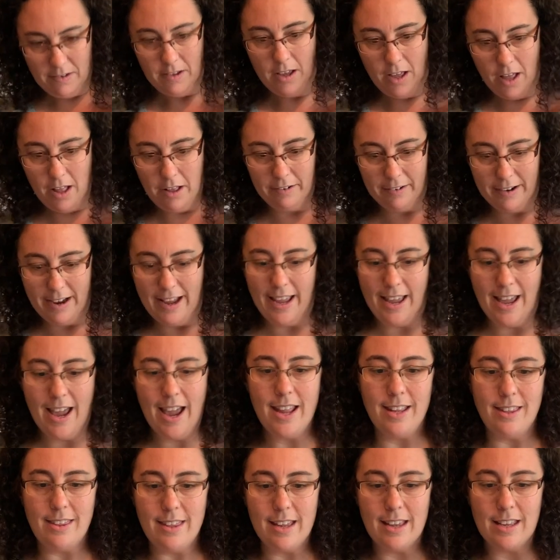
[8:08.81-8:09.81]
All right,
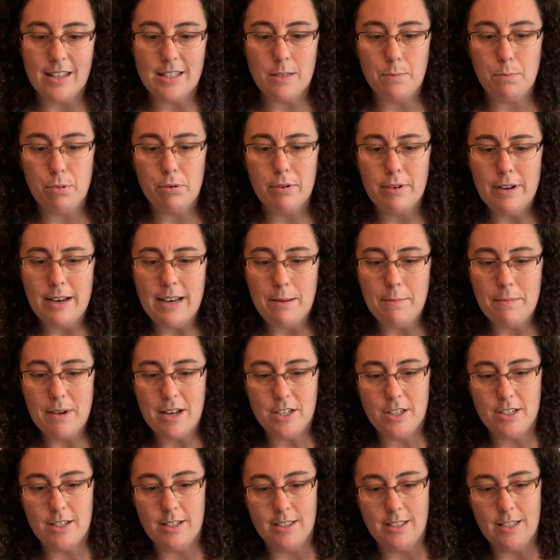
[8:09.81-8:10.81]
I think it's pretty
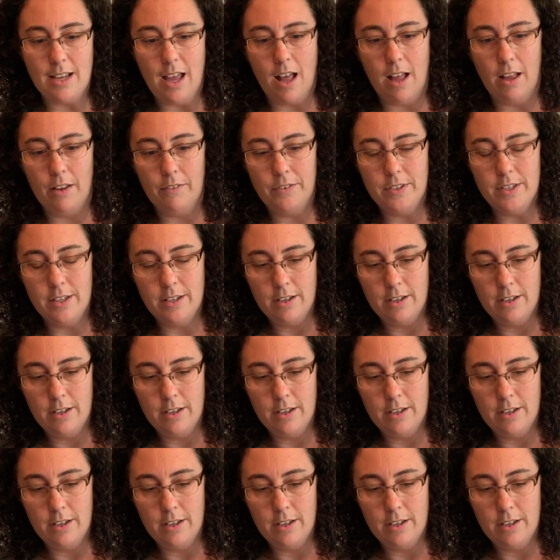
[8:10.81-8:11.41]
much dissolved.